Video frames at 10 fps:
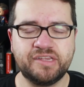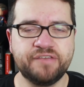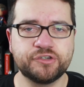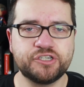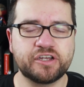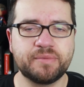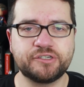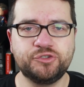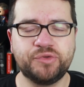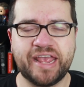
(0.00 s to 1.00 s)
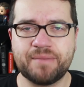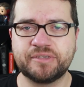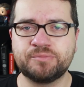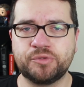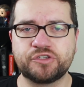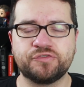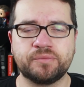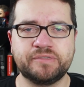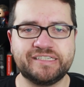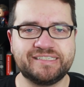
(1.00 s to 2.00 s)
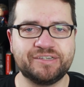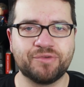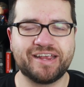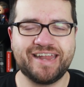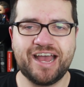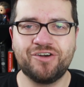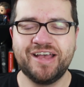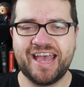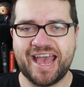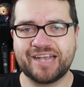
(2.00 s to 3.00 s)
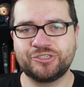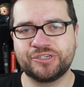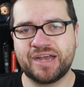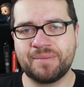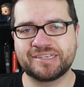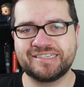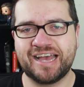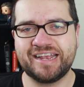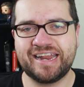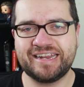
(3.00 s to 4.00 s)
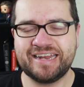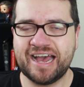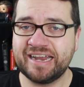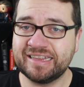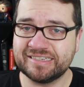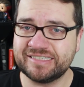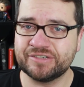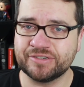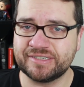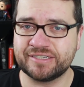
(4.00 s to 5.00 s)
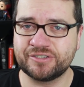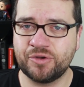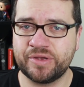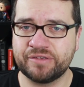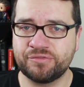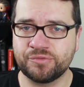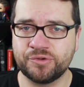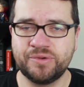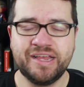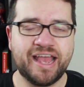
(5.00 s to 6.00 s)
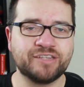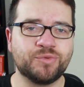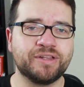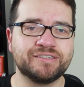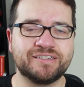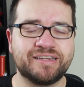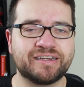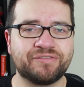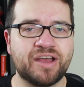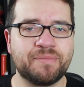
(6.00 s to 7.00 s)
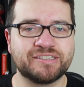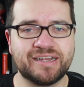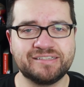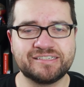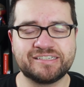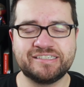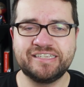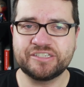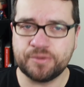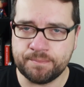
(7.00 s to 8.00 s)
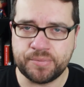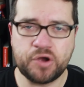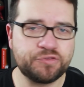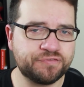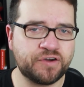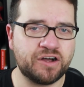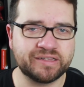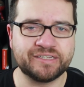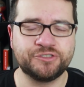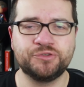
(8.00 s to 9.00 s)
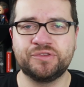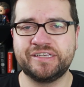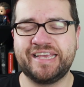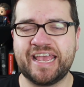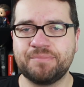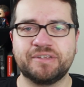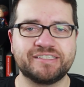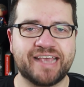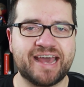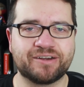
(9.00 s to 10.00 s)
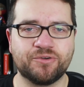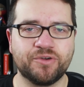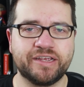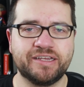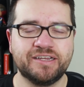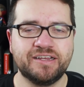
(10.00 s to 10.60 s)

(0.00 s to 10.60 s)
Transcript: If you're talking about two can't miss books from DC right now, Action Comics 989 and the series that it's going through, as well as Detective Comics 966, both fall into the can't miss category.